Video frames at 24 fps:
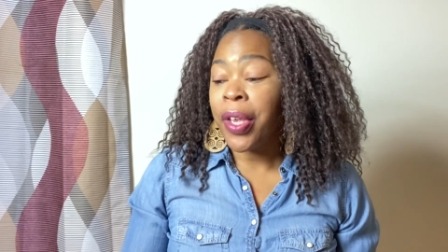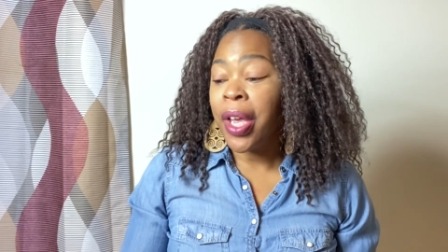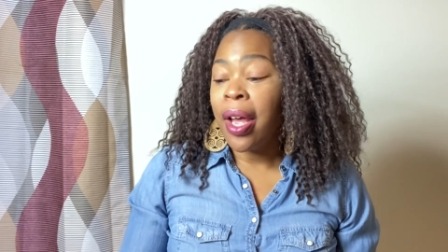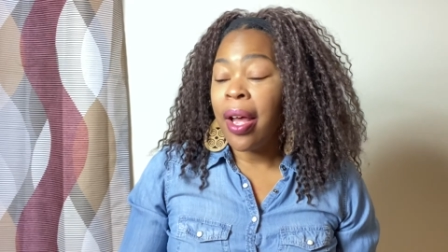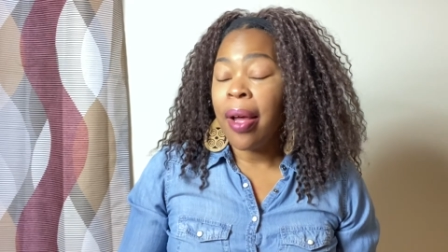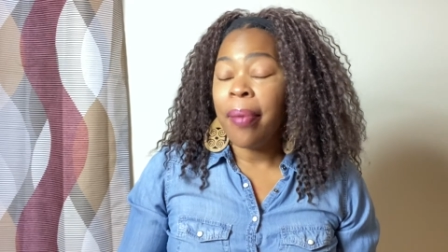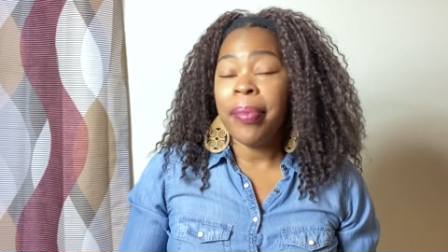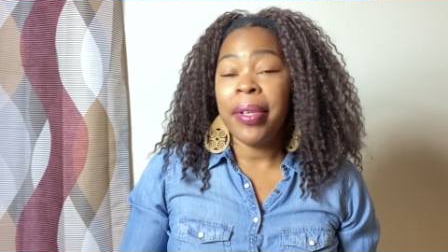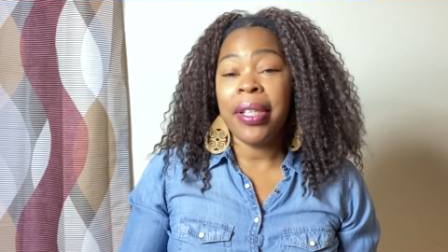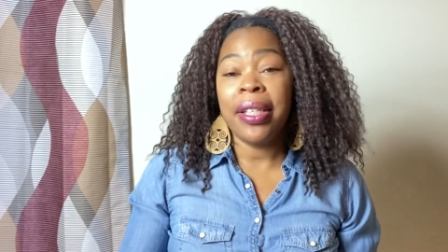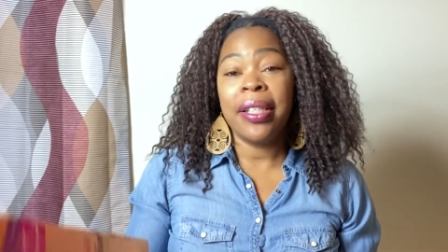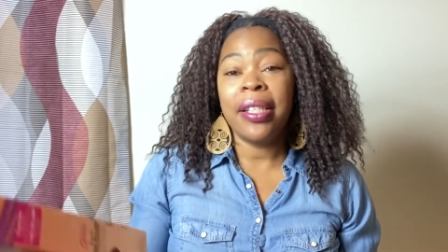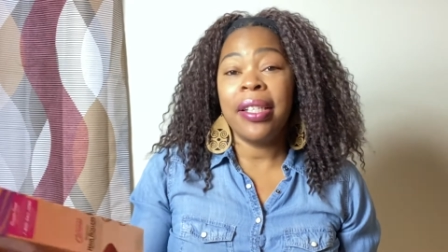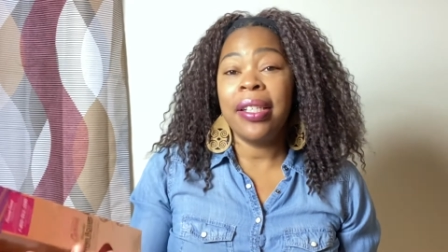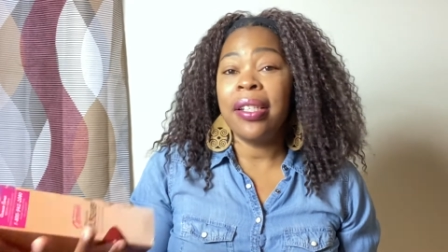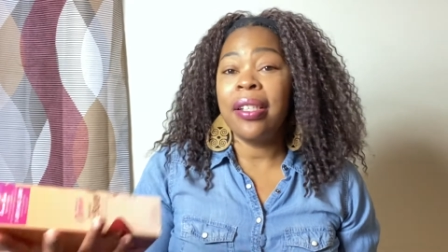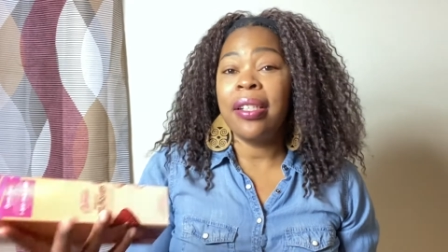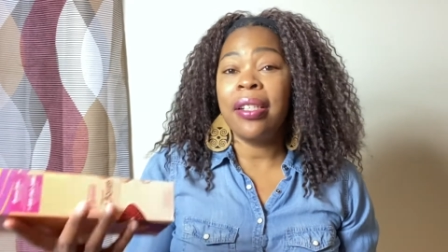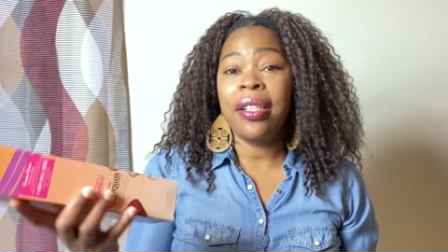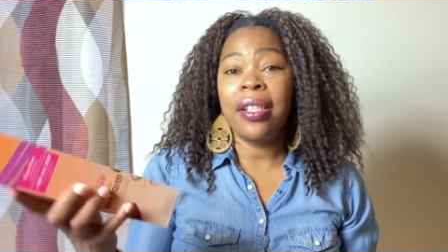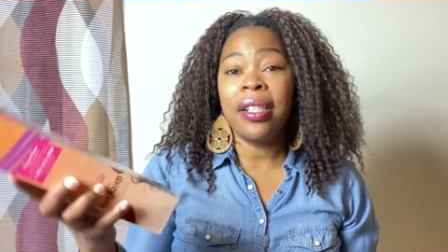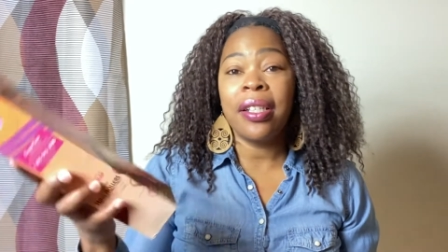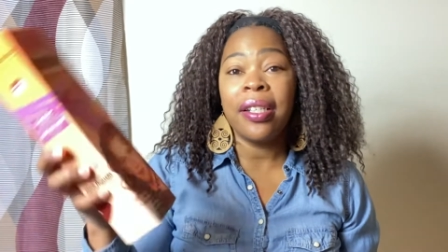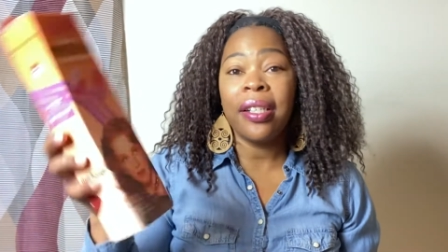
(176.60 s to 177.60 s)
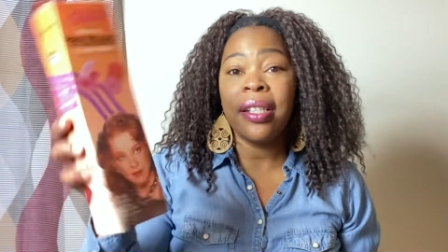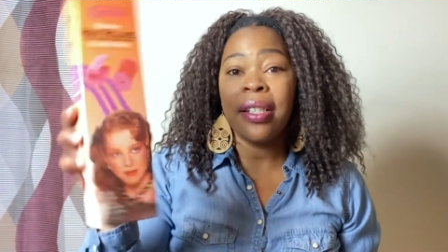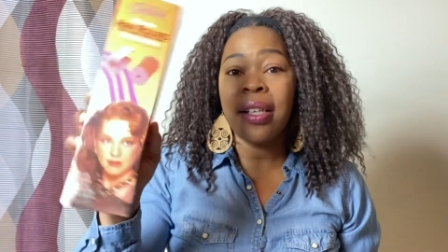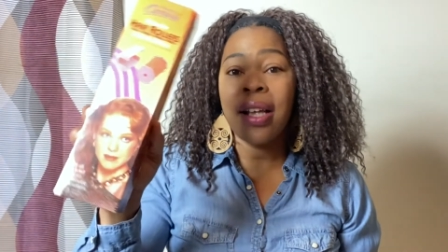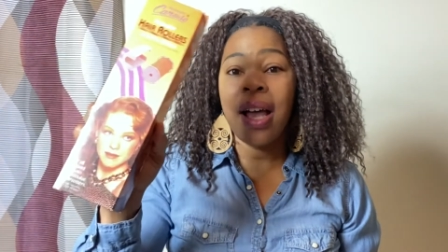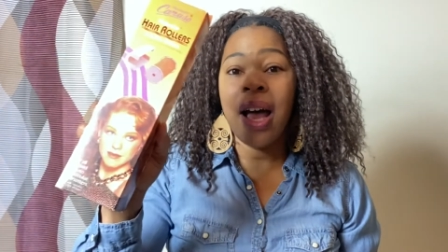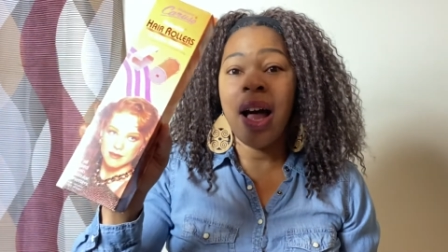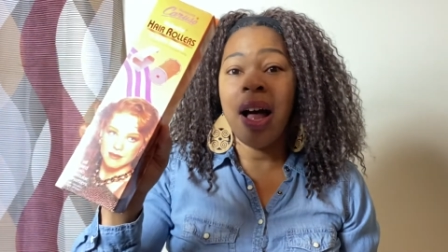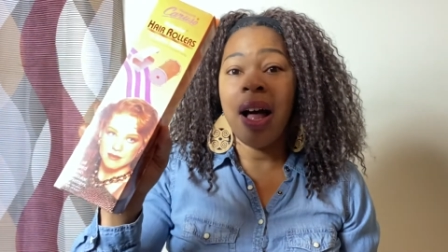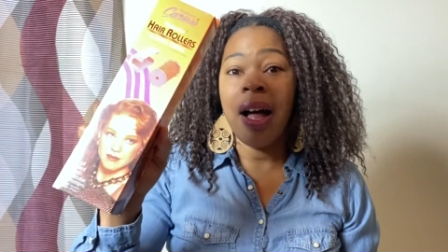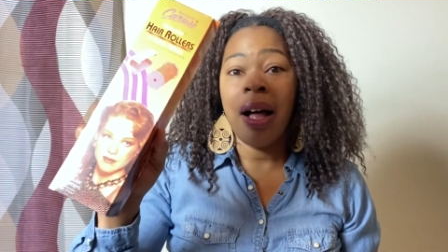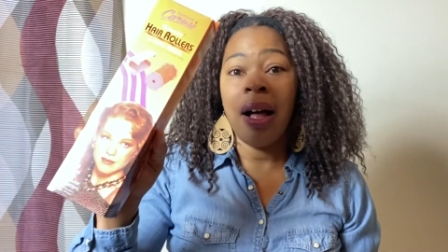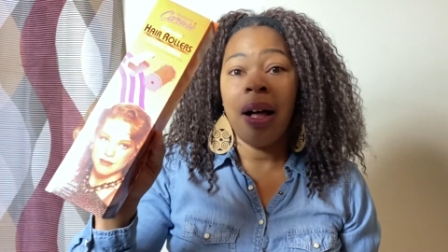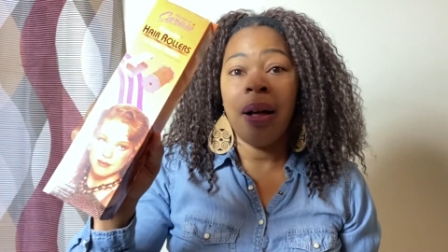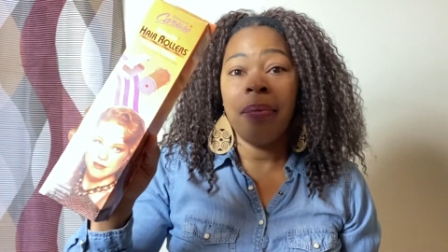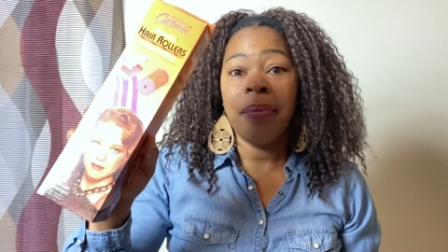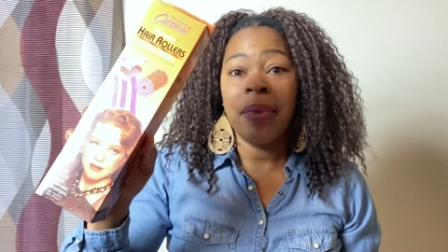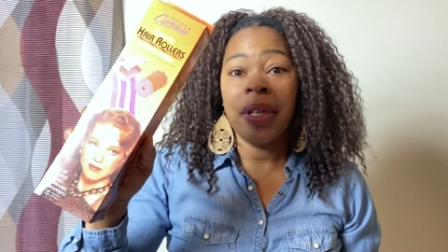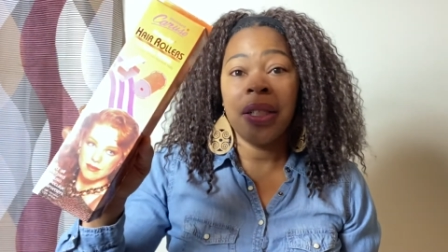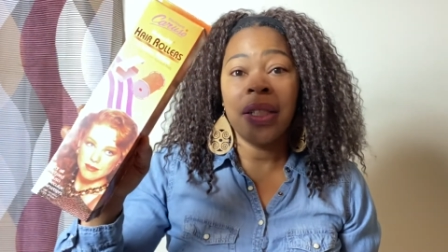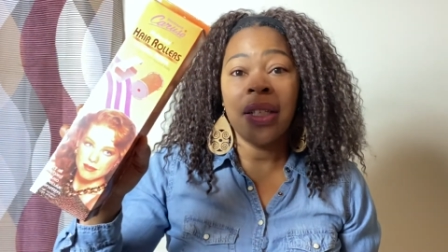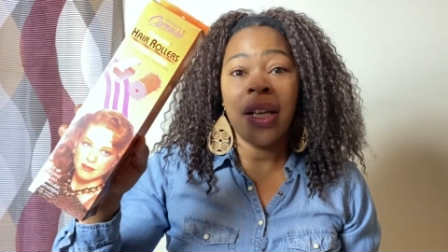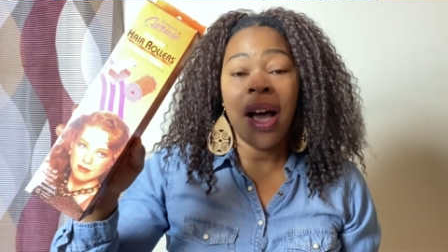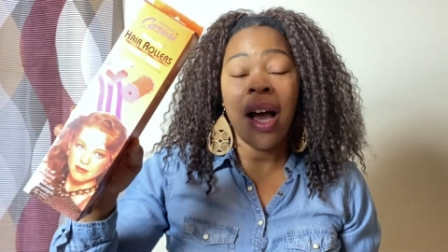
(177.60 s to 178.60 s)
But this is just um,
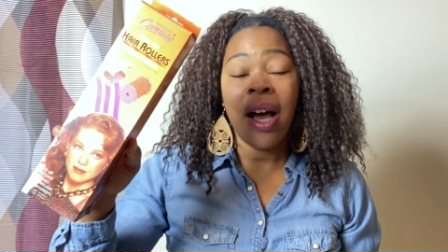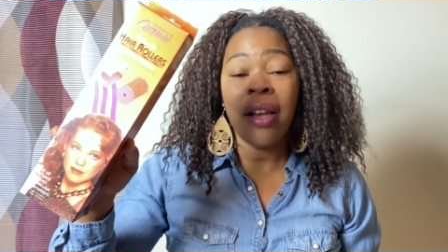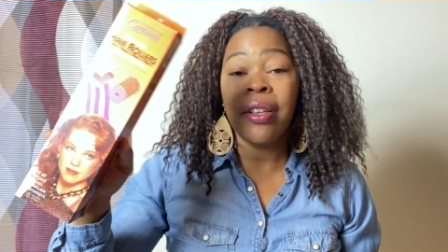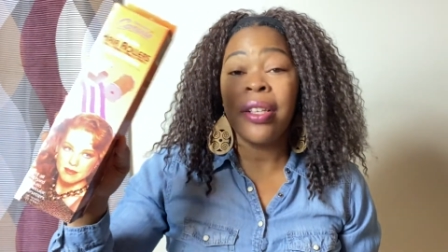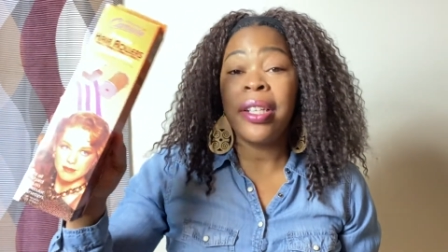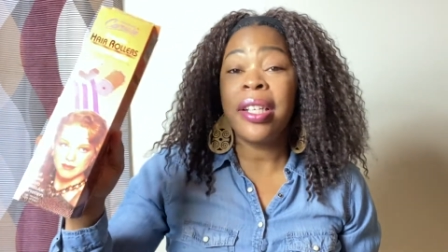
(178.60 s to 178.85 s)
a dollar.